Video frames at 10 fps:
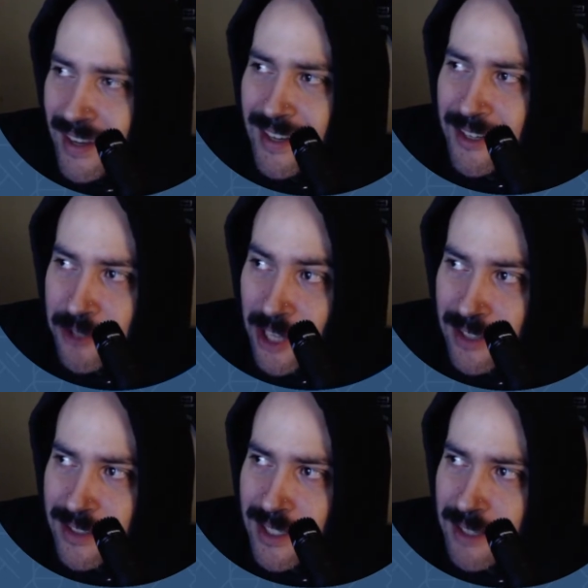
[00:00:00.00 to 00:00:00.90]
or docs
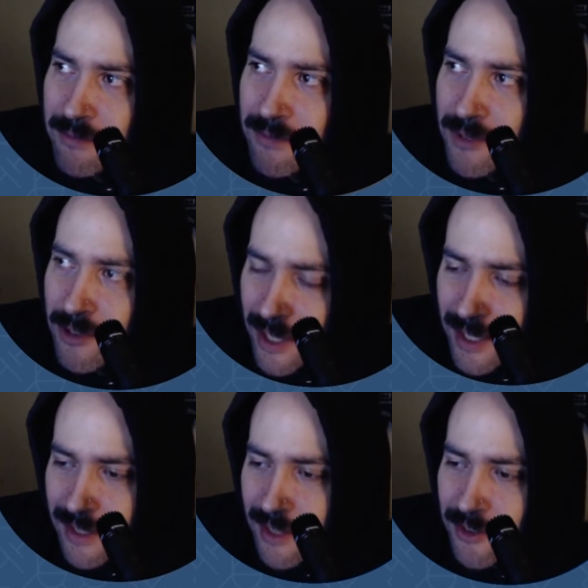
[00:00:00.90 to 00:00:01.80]
team created
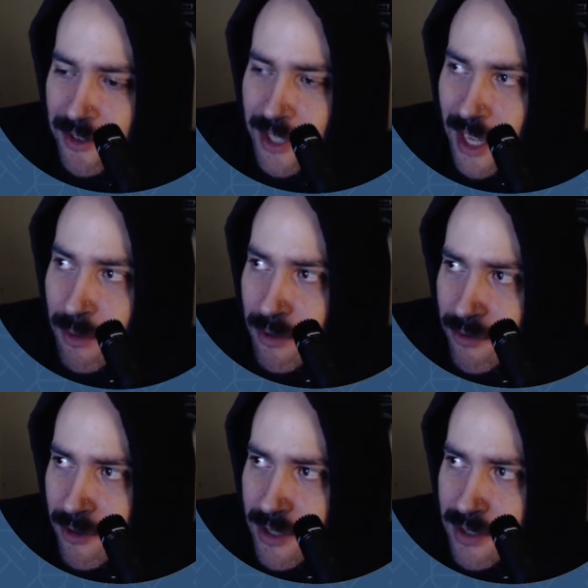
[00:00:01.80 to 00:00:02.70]
another YAML for
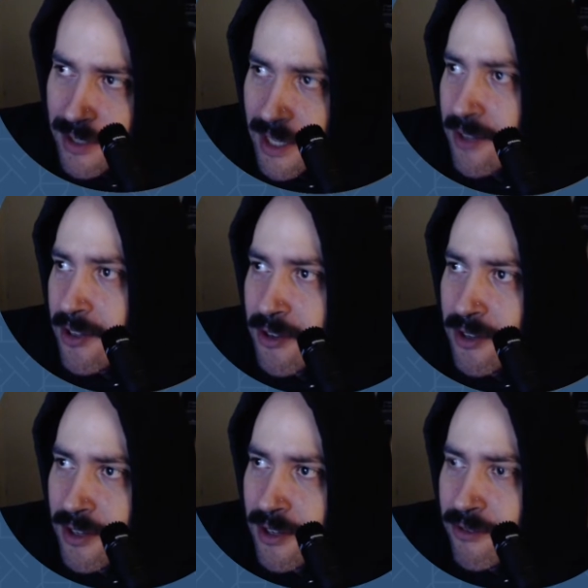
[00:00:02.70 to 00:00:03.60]
us to download
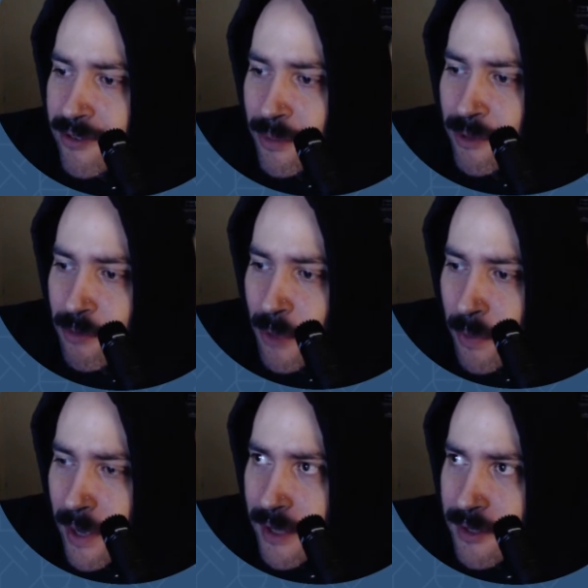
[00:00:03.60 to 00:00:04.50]
from a remote
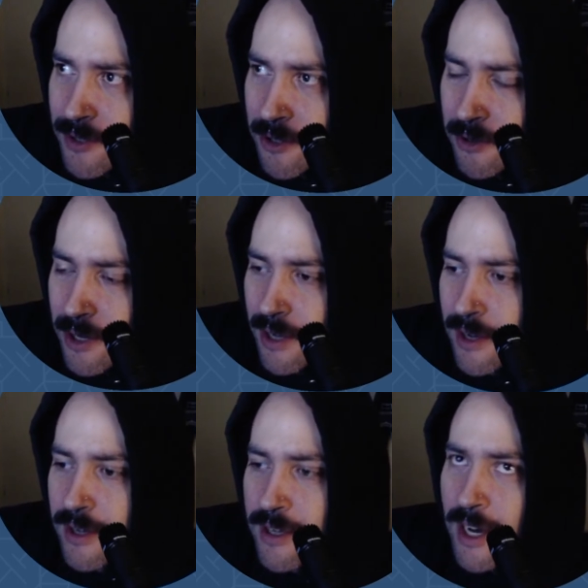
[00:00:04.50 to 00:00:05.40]
path, so
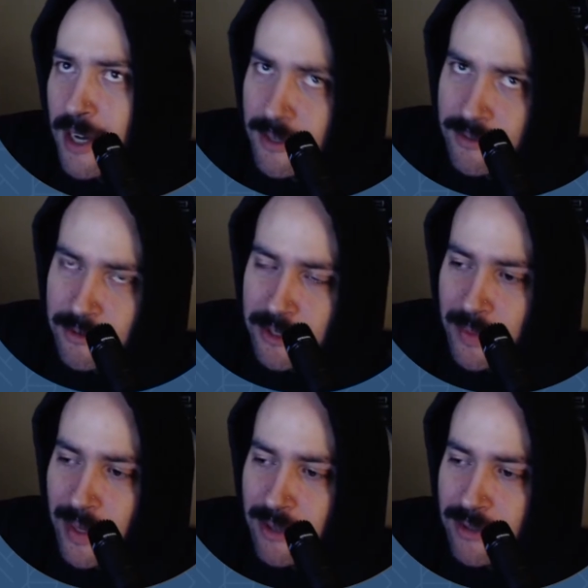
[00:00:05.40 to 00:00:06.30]
I don't have to worry
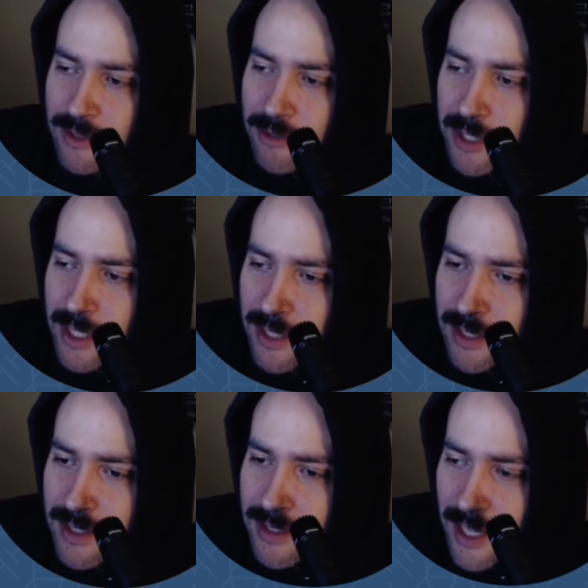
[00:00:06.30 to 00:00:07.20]
about tweaking
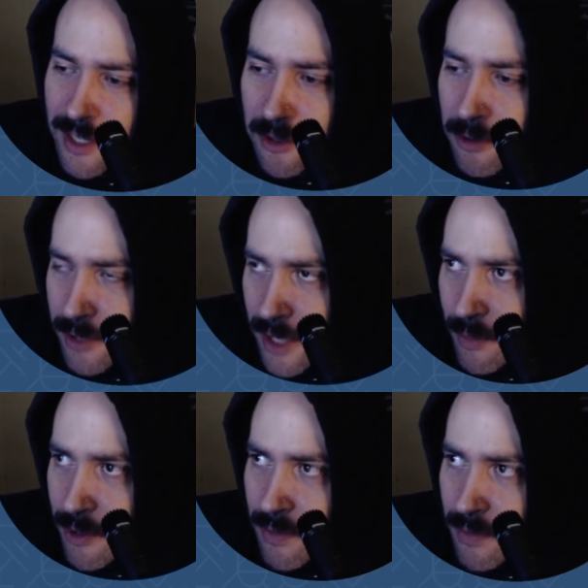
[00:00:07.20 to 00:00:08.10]
any local
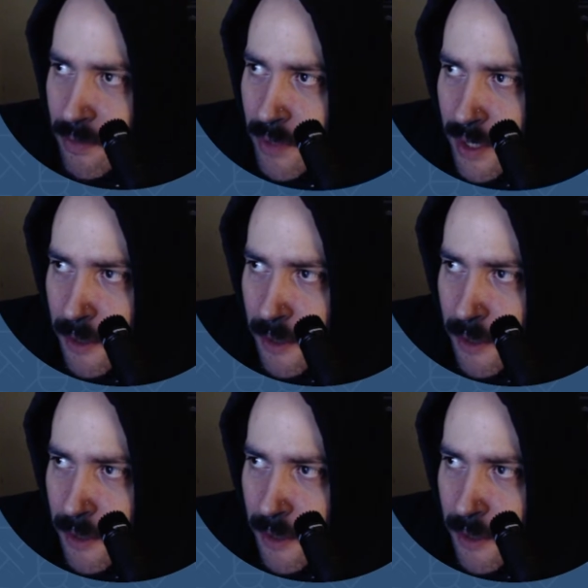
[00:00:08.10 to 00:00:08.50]
YAML, but